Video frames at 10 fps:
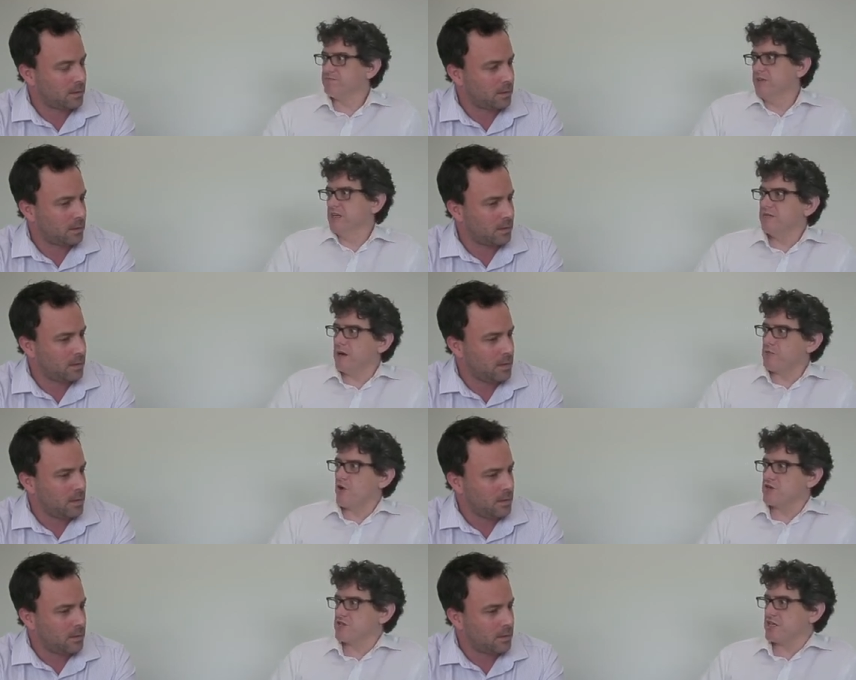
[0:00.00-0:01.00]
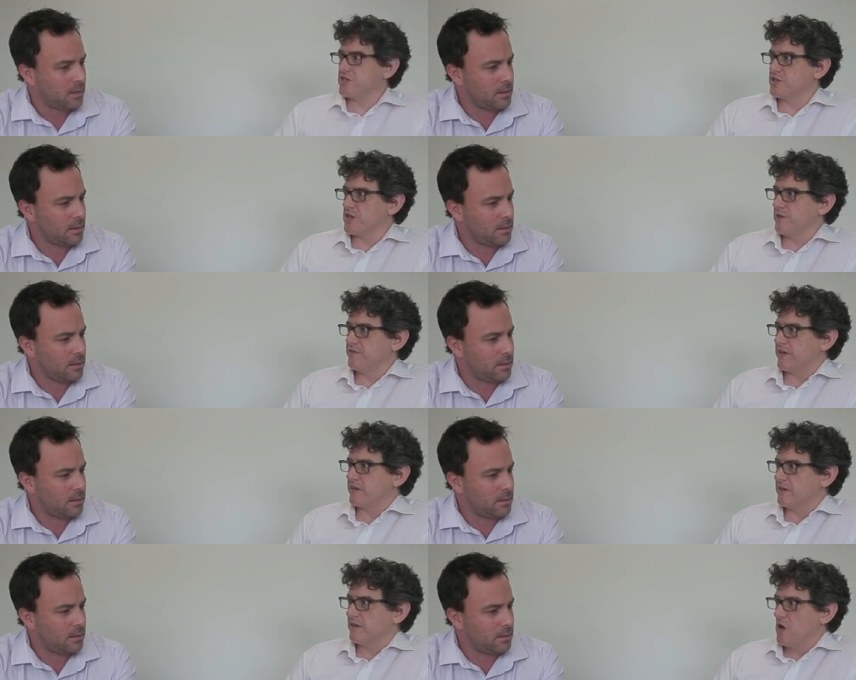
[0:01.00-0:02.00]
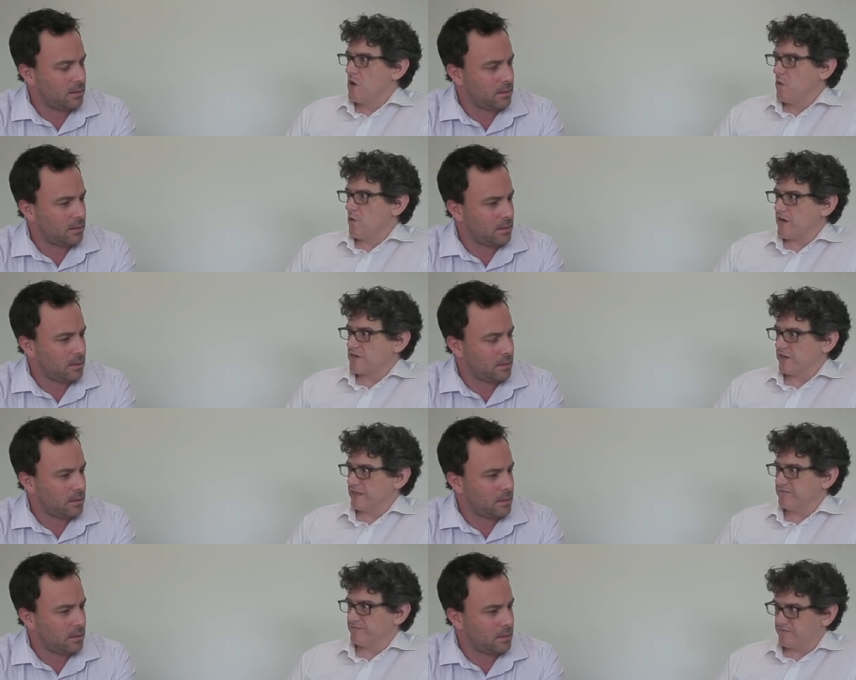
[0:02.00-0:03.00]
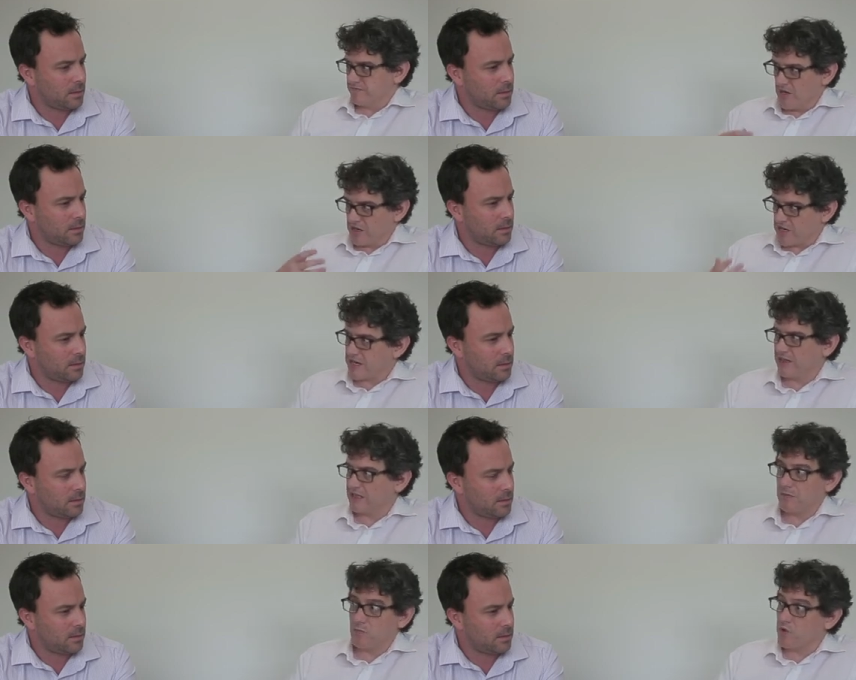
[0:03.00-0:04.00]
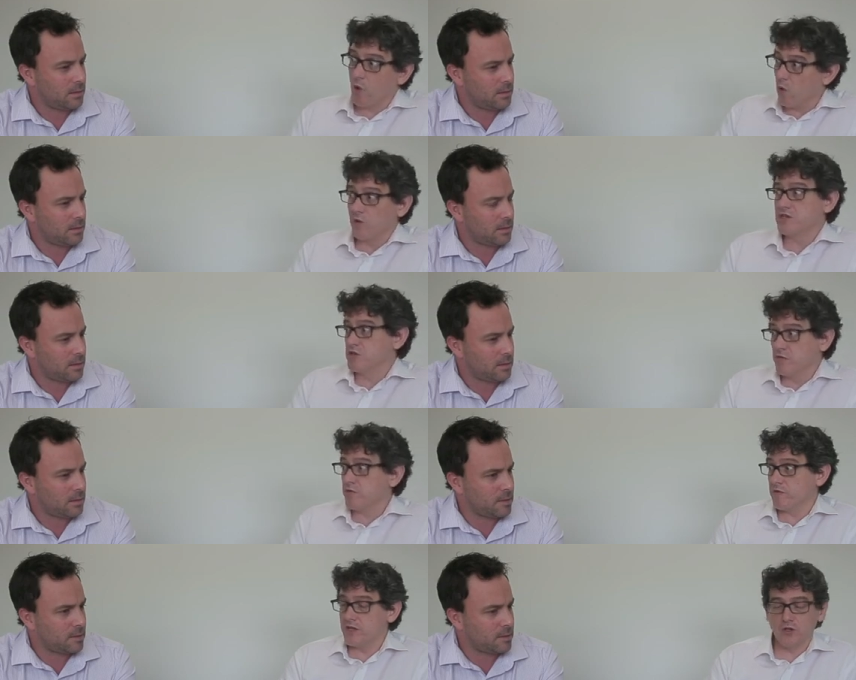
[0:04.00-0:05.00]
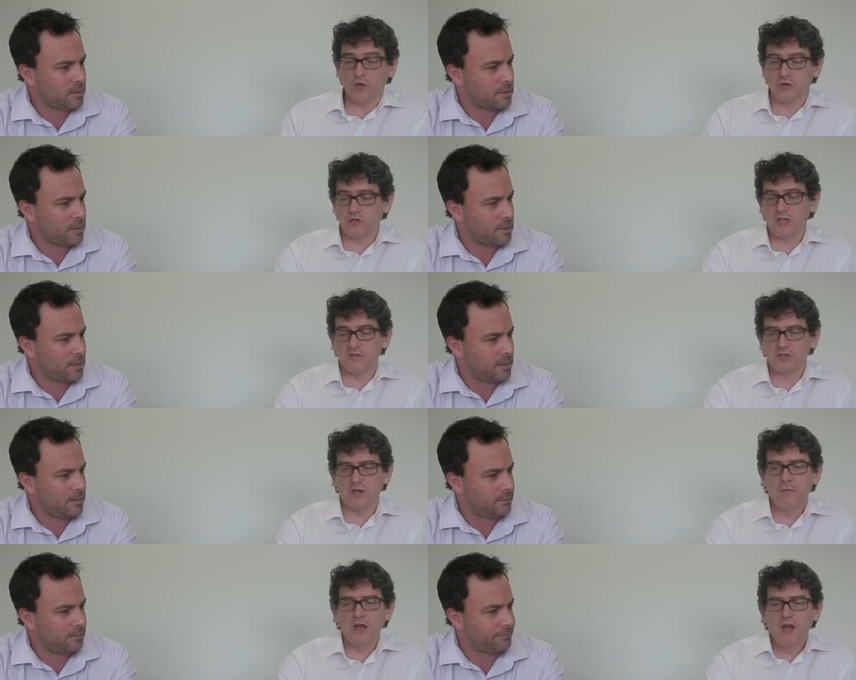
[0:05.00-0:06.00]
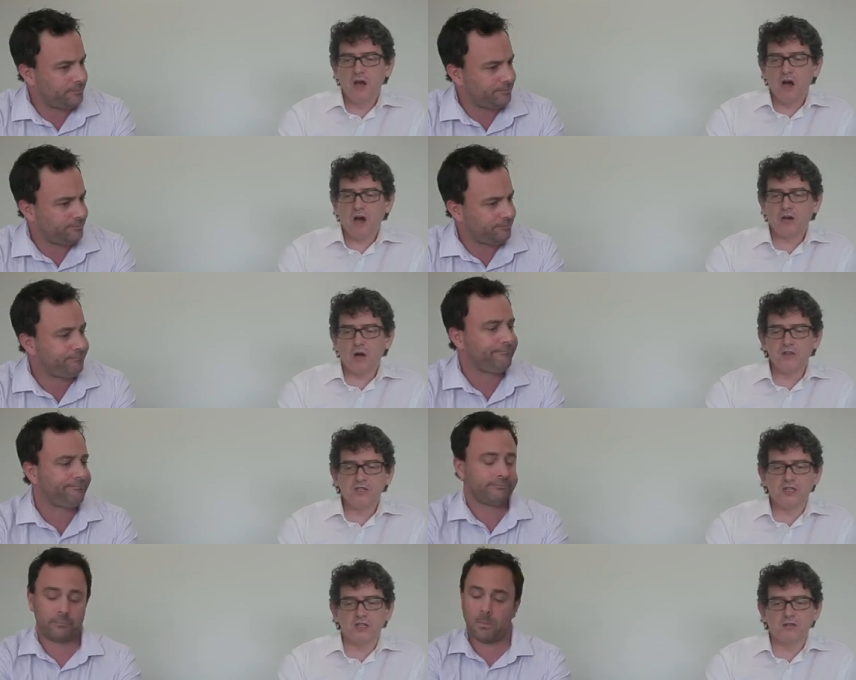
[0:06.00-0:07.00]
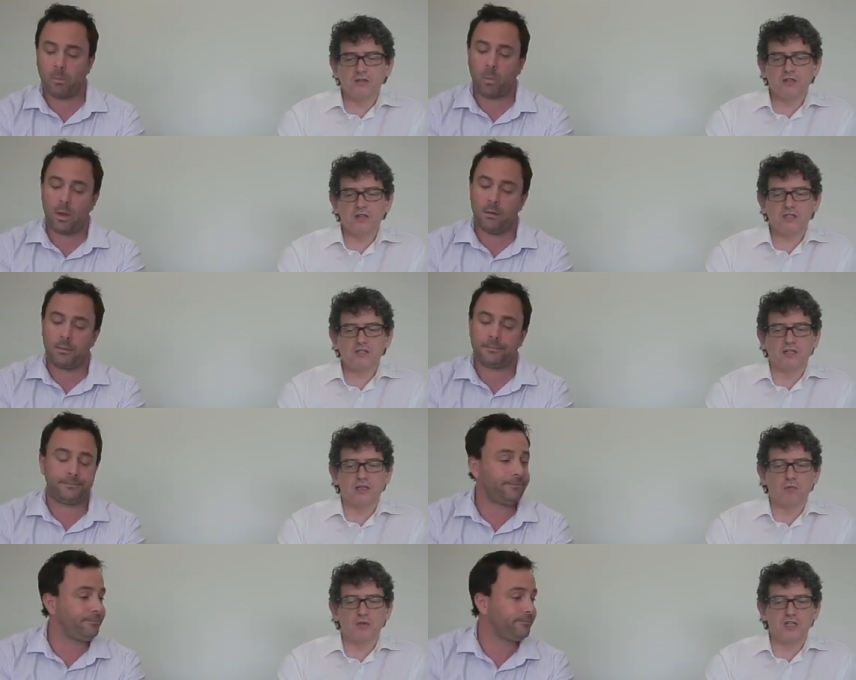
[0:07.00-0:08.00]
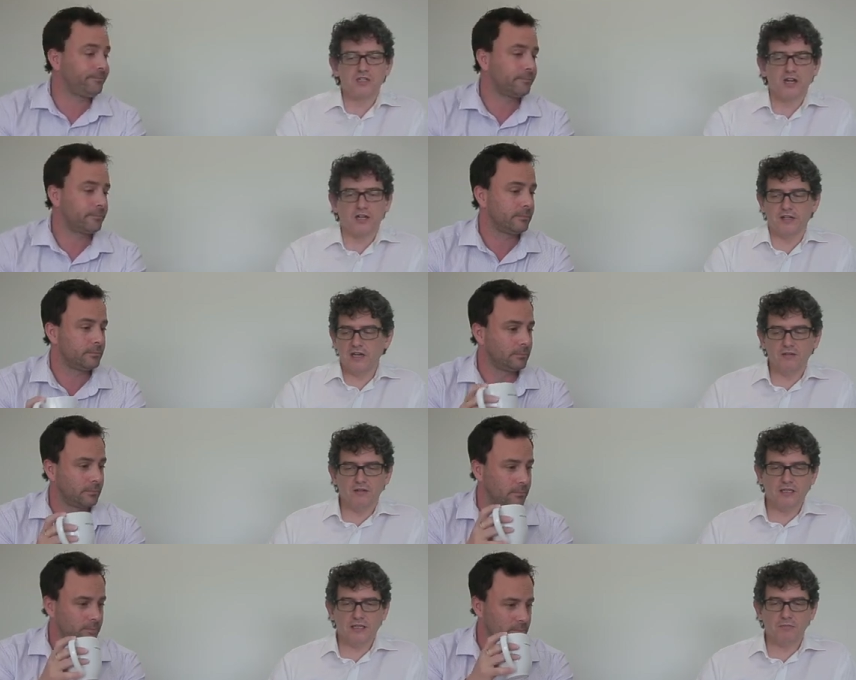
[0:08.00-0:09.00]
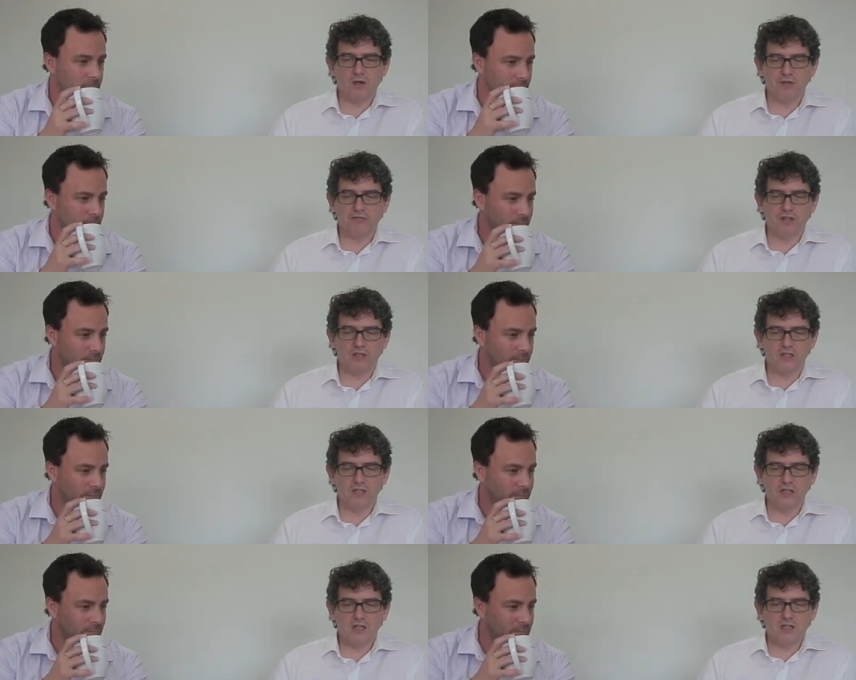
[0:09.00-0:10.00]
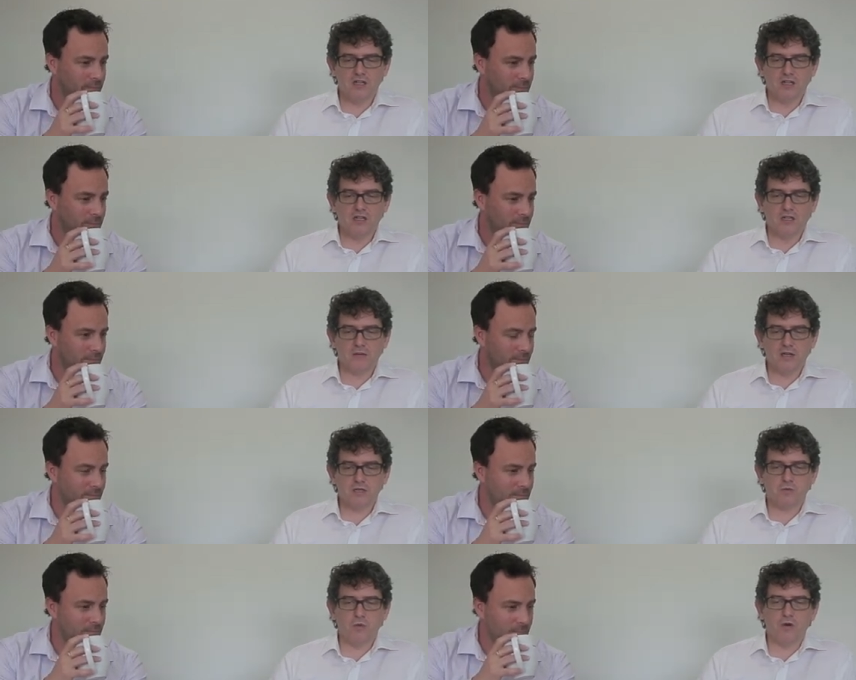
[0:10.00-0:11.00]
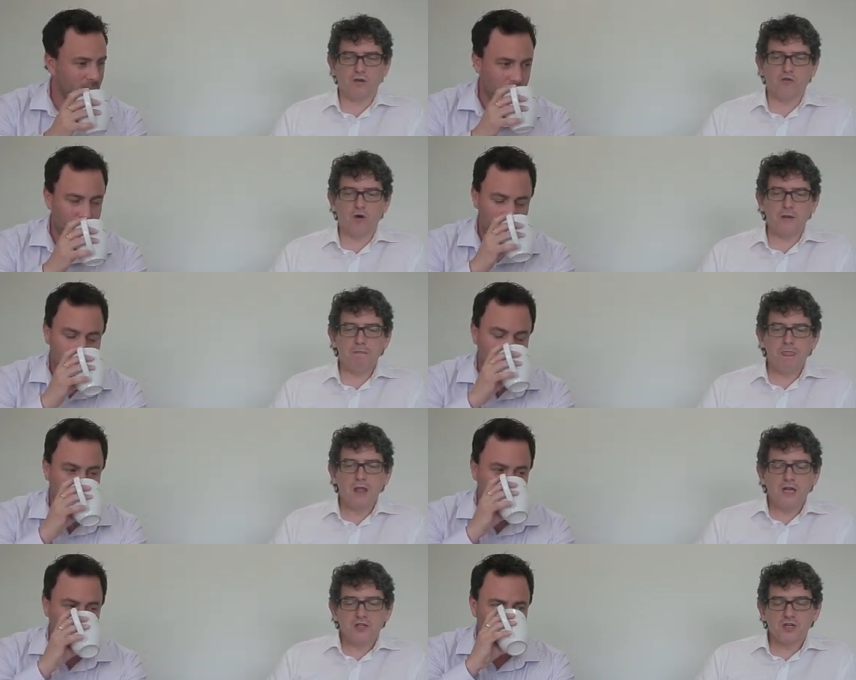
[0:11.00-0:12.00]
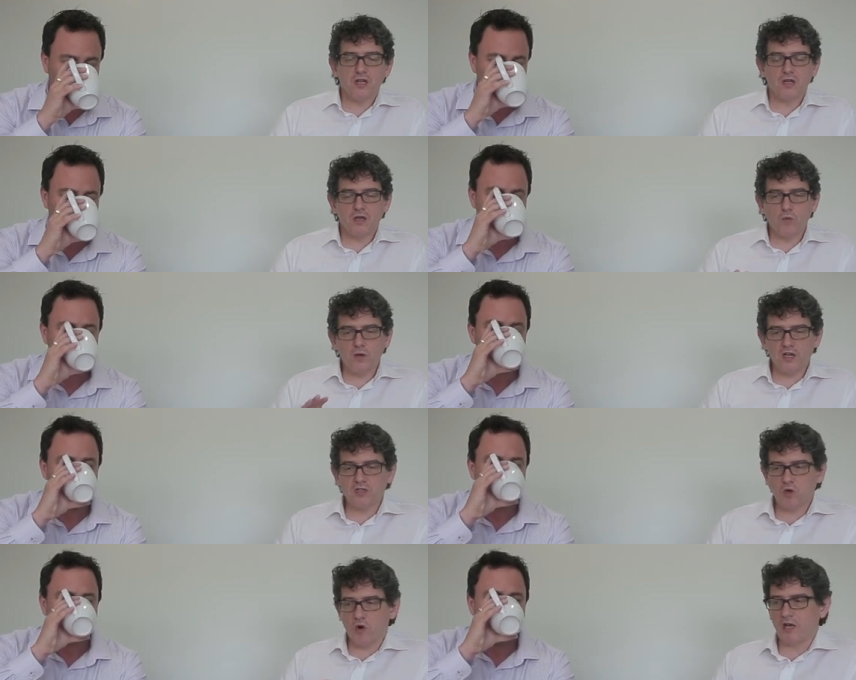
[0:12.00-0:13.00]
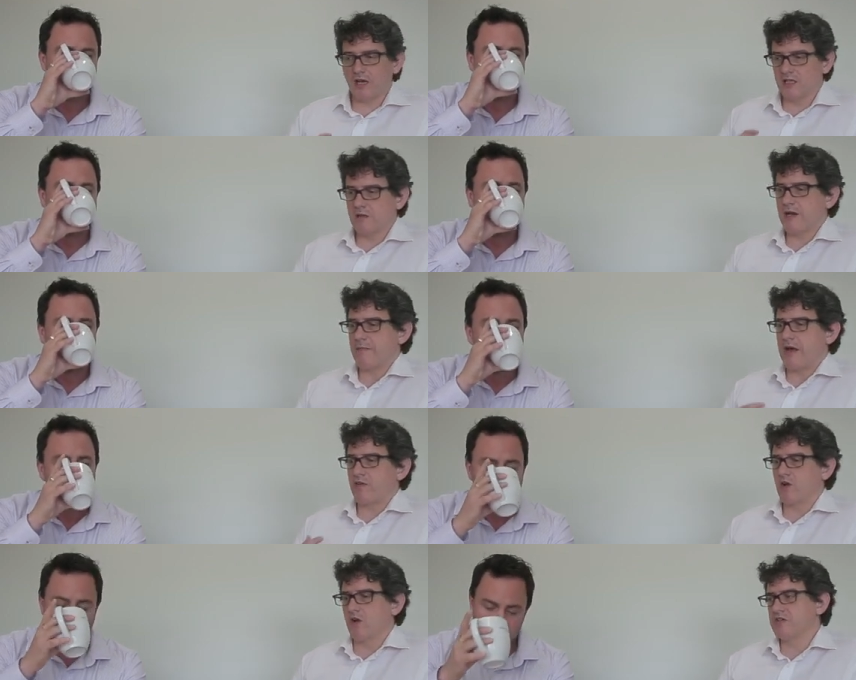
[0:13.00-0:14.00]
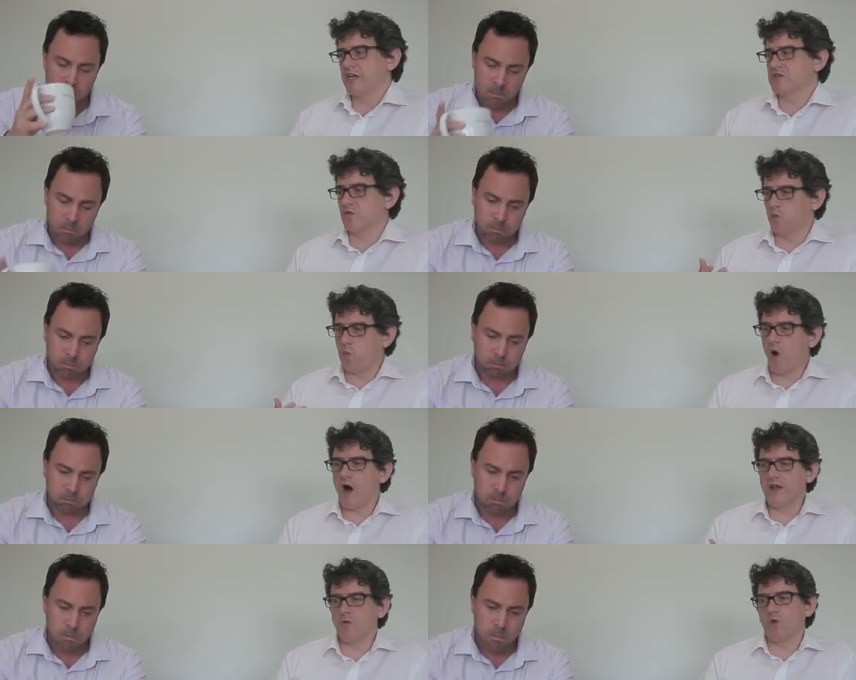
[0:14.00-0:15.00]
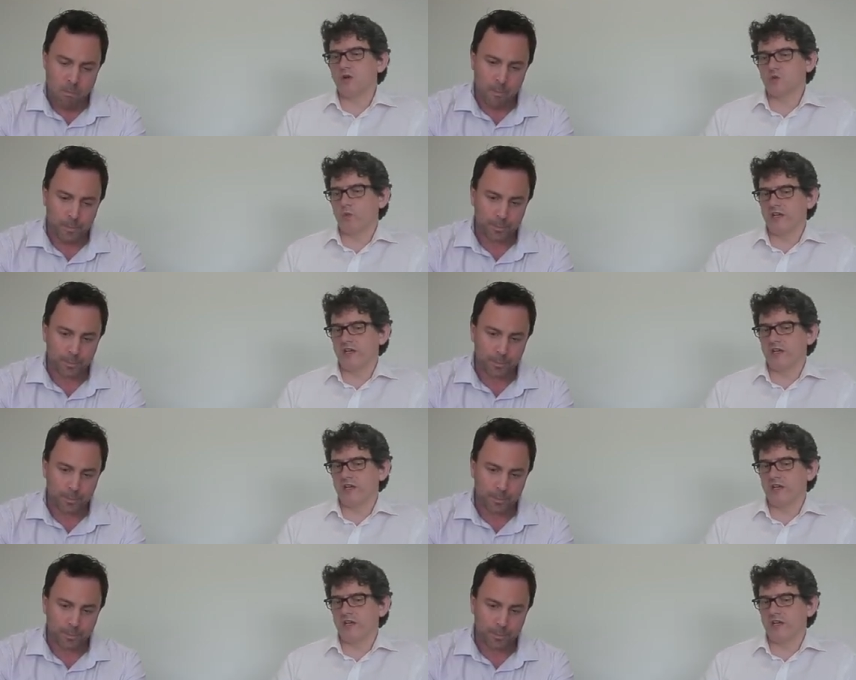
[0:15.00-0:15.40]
Speaker 1: you know approach is actually showing the fact that we're actually you know taking the lead with all this new, really new good stuff. So I'll go into this in a little more detail now. Uh, hopefully the little mouse will work for me. So we're going to talk a little bit about the context of why it was